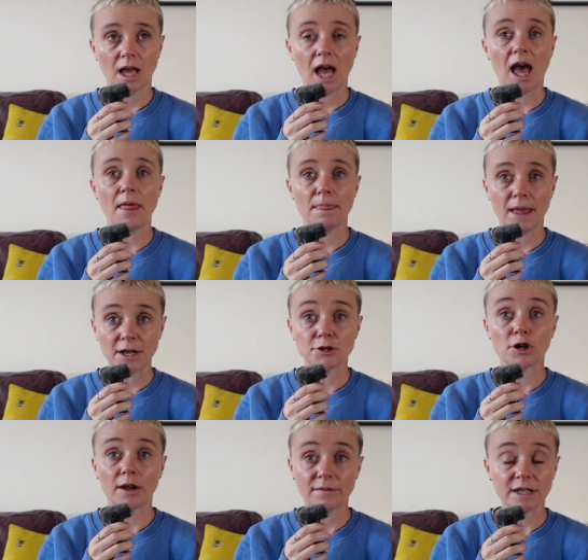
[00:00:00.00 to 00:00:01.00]
and then
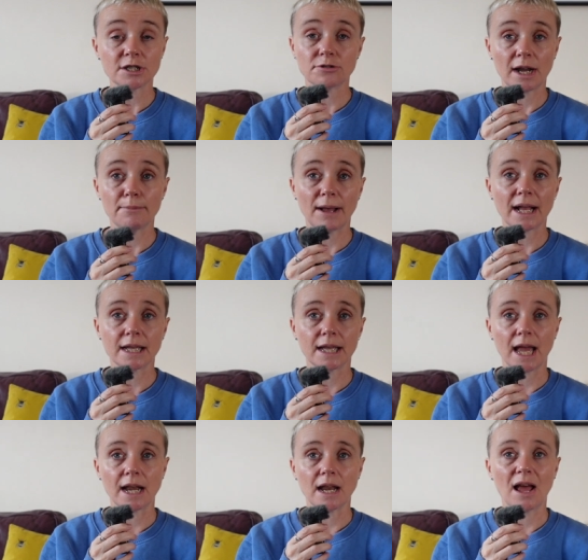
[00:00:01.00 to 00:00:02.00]
driving straight back
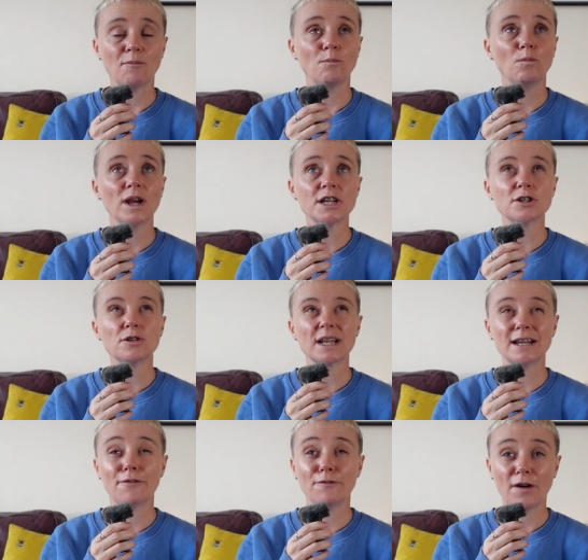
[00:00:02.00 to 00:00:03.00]
again. And we're
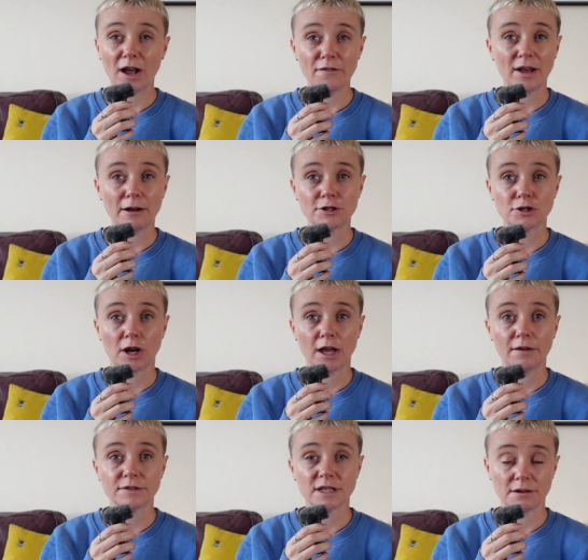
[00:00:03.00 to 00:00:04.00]
talking a 5-hour
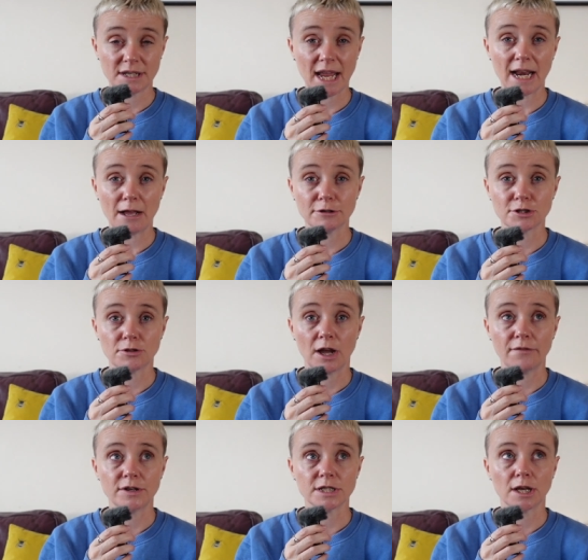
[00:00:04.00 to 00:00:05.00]
drive, so 10 hours
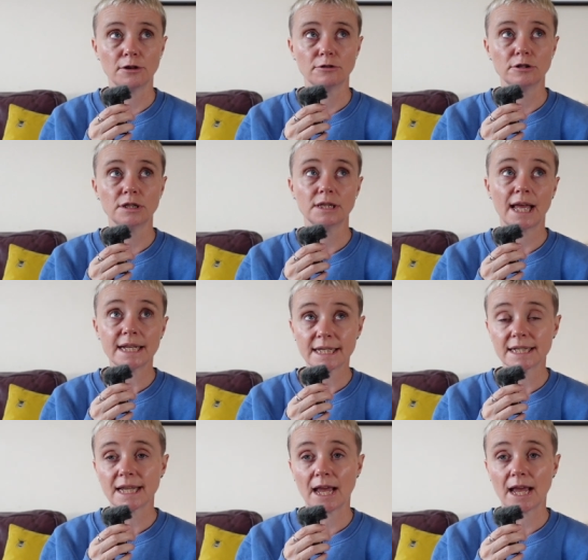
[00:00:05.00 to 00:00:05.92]
drive in total, letting